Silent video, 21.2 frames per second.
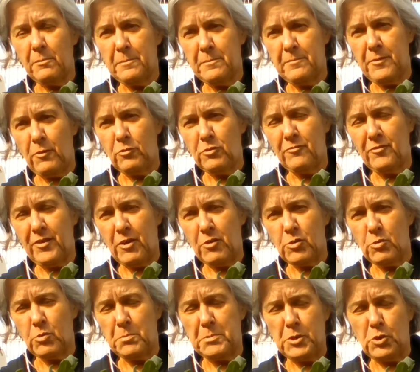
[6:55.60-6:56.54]
those flowers
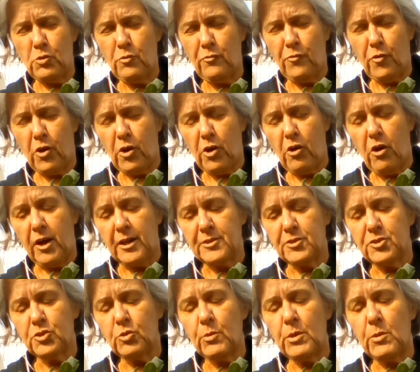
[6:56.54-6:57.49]
will be too far gone.
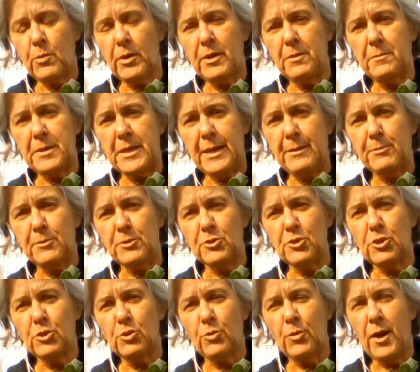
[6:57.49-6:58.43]
So we want to be able
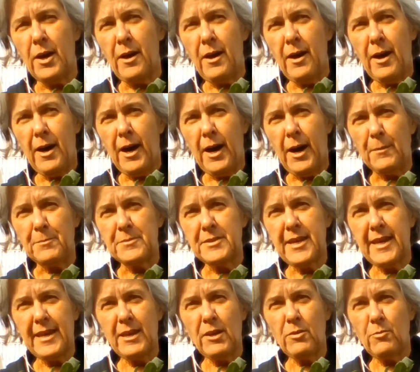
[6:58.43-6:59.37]
to
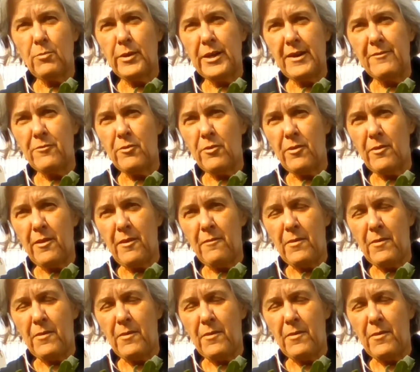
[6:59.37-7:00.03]
take whatever